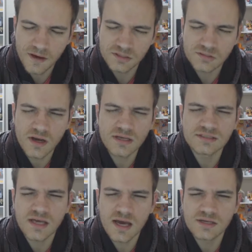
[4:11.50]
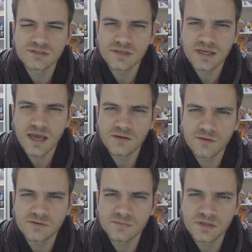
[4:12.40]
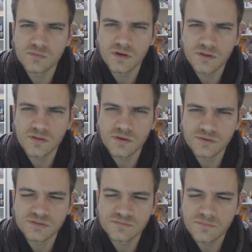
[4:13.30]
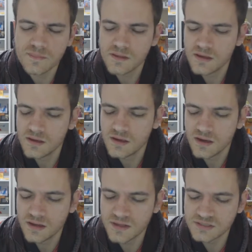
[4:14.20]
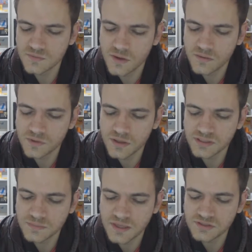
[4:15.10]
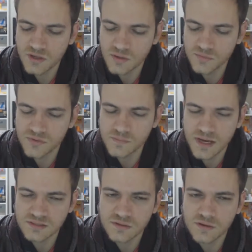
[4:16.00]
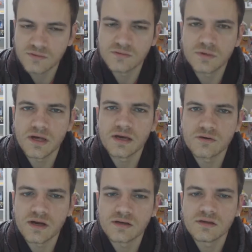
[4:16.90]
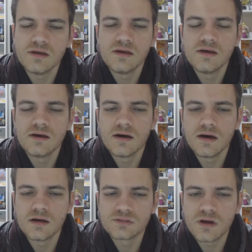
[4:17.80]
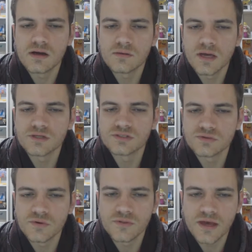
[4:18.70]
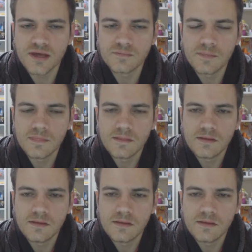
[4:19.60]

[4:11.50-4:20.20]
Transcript: as hard as I can not to be one of those. And that's why when I spend time with them outside in the playground, I try to make sure that